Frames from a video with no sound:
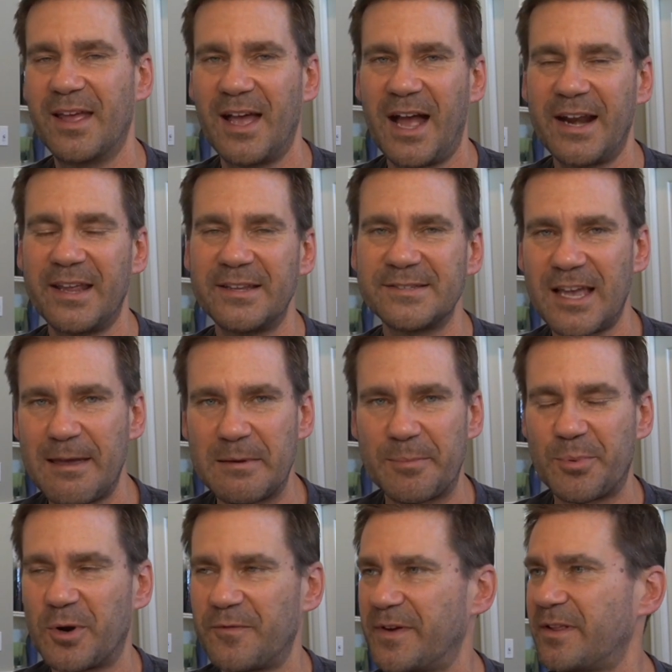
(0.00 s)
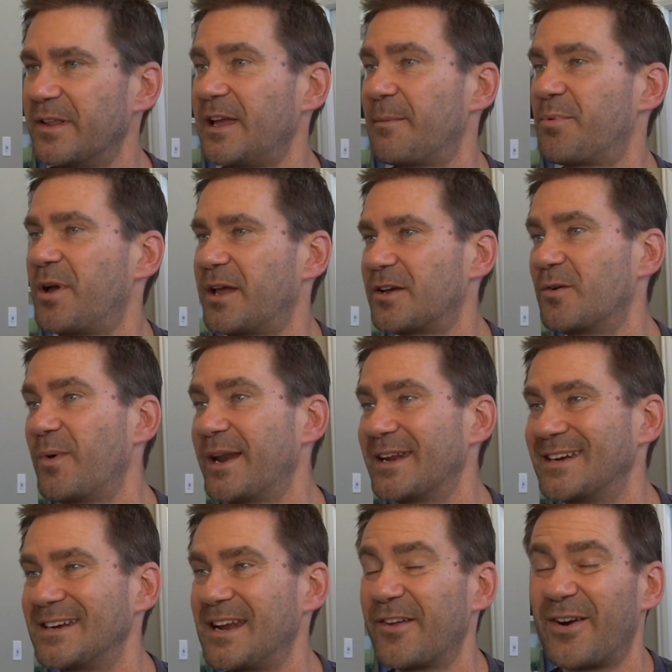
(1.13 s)
I didn't time it perfectly. I probably could have waited
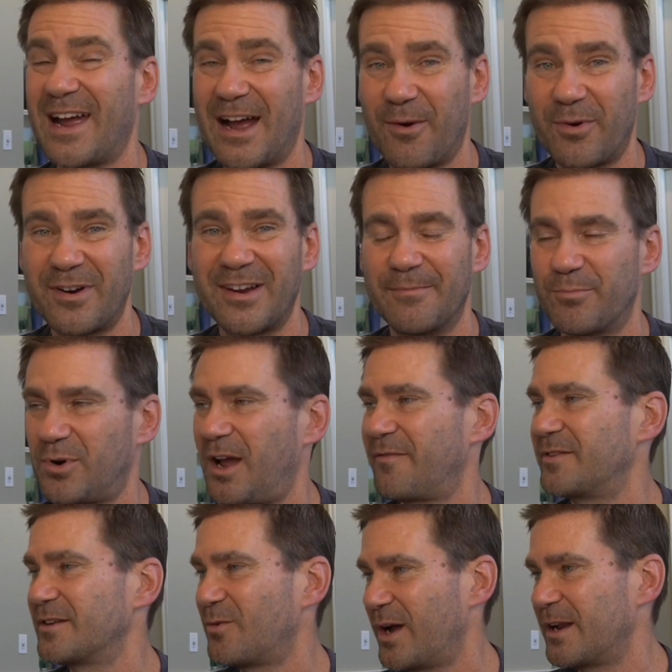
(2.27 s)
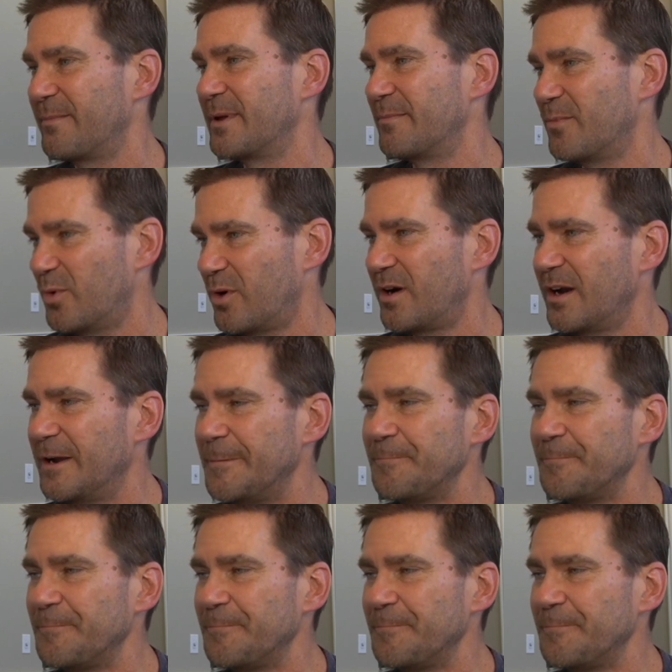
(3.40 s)
another hour and profited quite a bit more.